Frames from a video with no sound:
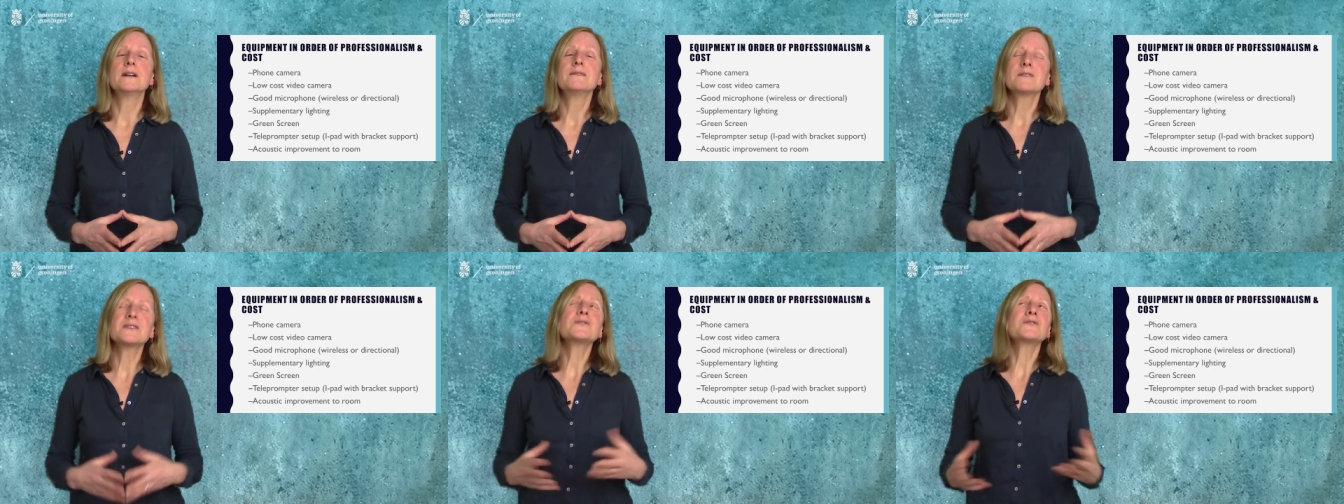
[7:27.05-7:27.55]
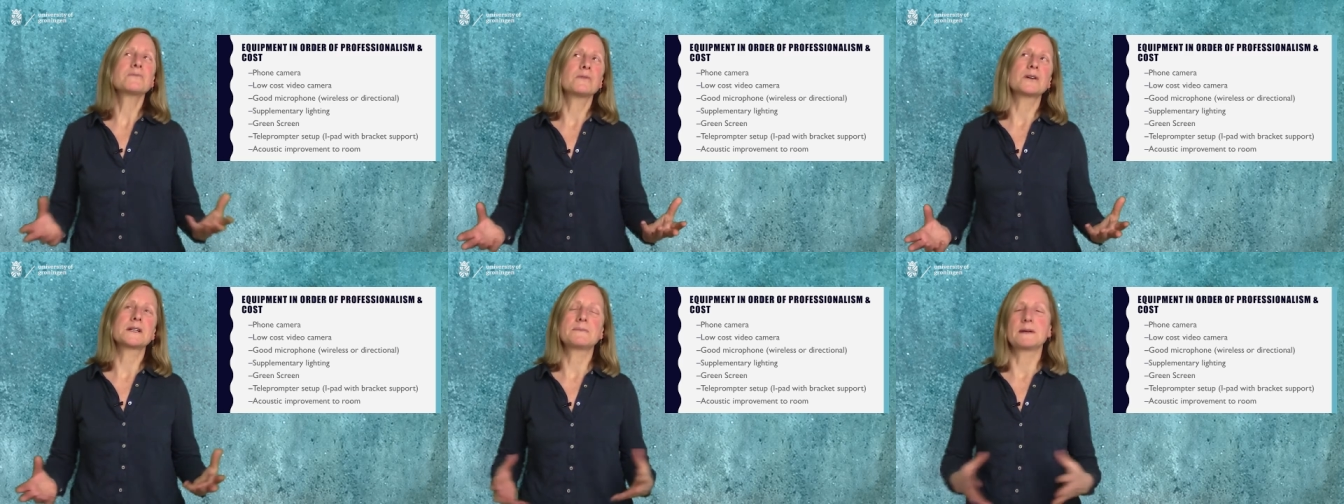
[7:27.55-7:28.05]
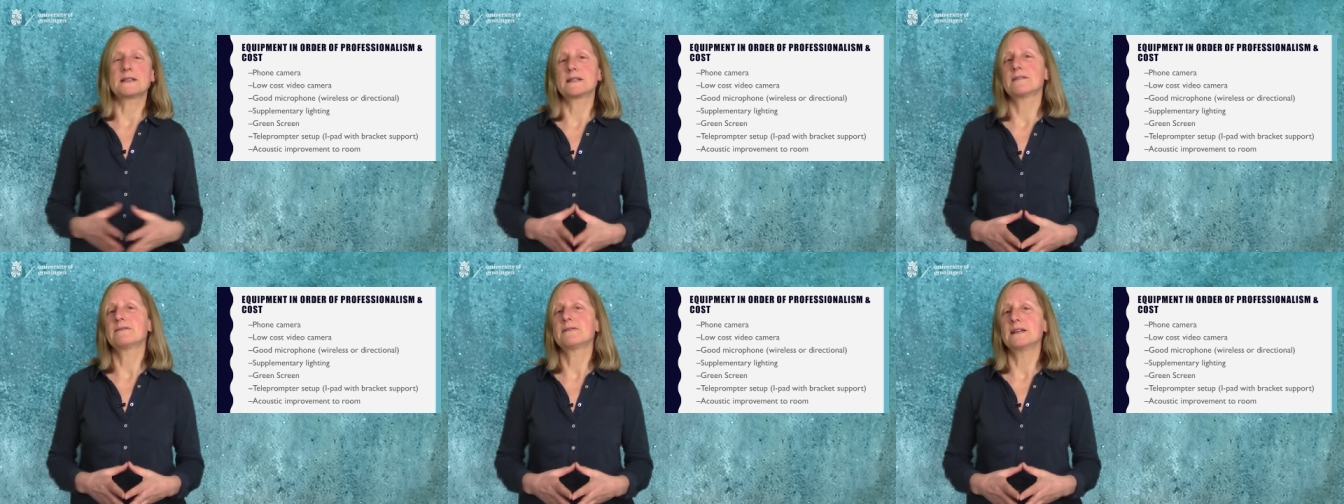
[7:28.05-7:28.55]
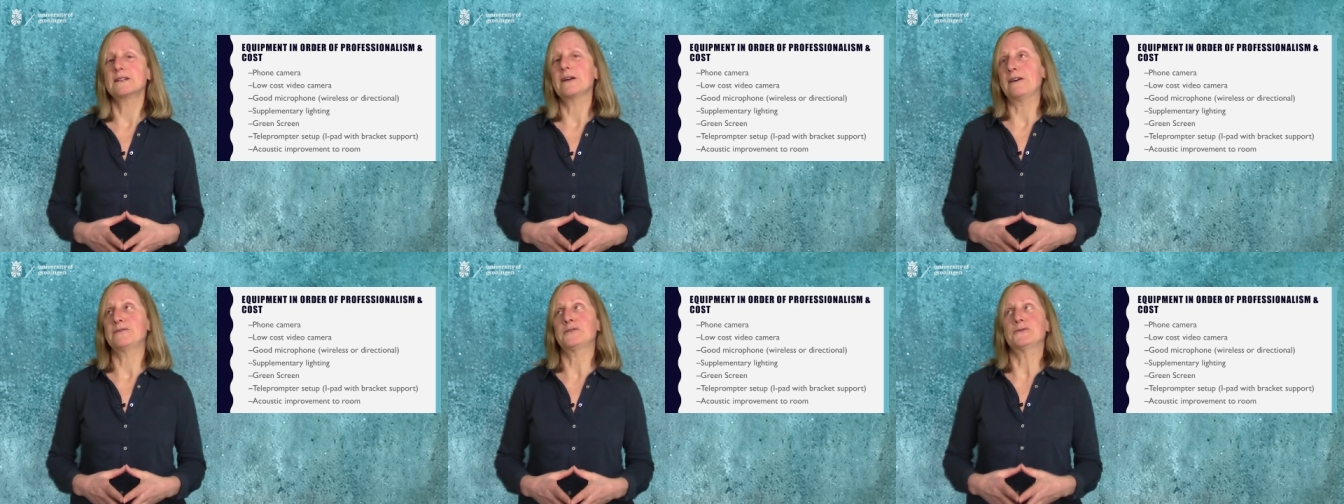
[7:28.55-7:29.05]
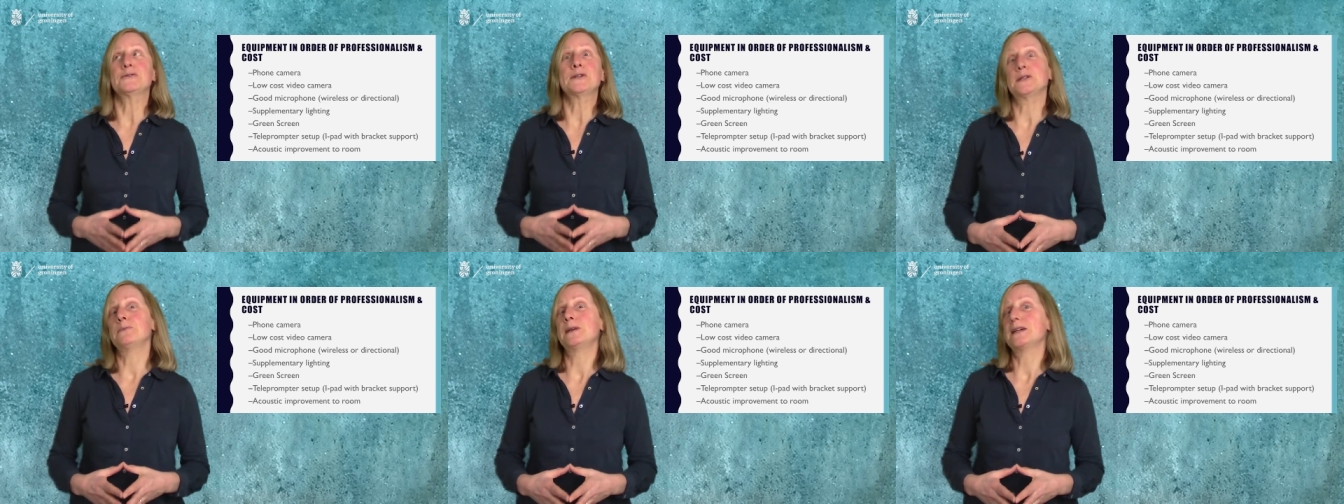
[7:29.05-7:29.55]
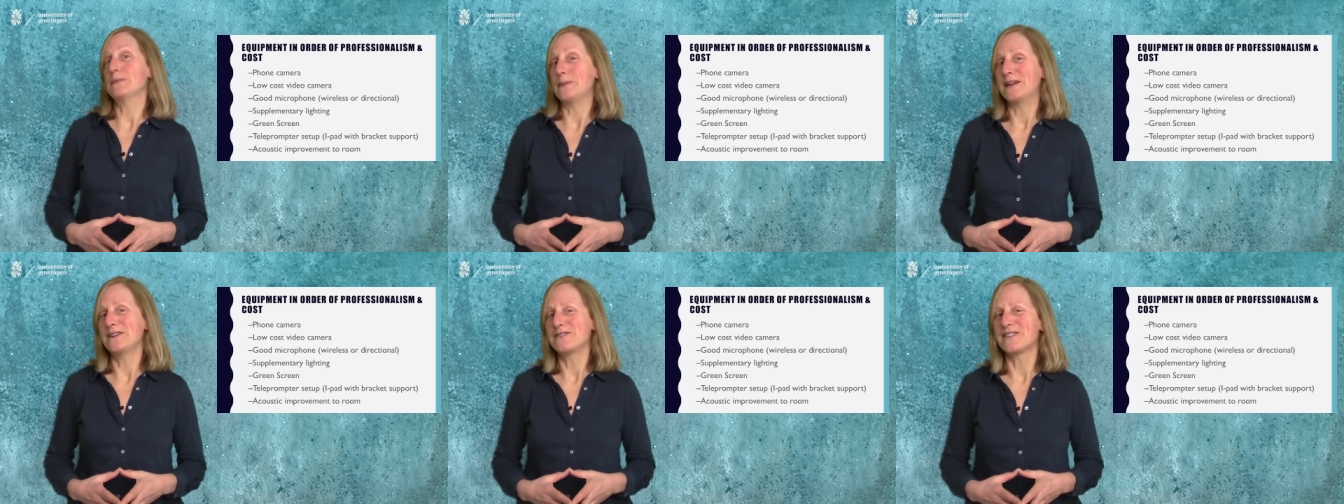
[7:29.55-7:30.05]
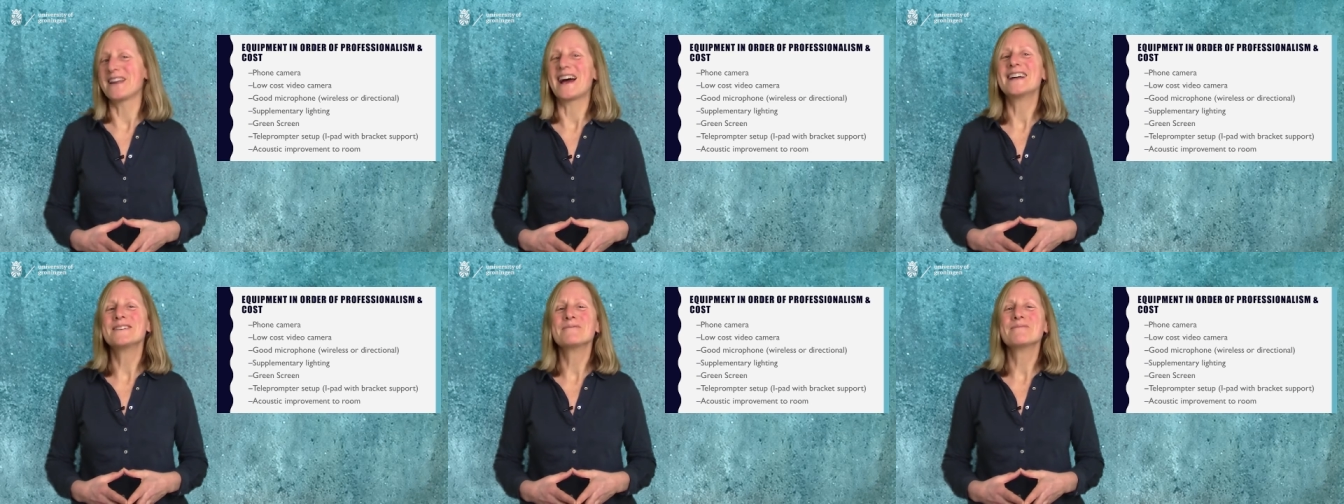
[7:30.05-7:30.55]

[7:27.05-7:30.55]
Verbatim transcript: but those are more expensive and you have to really be committed for that.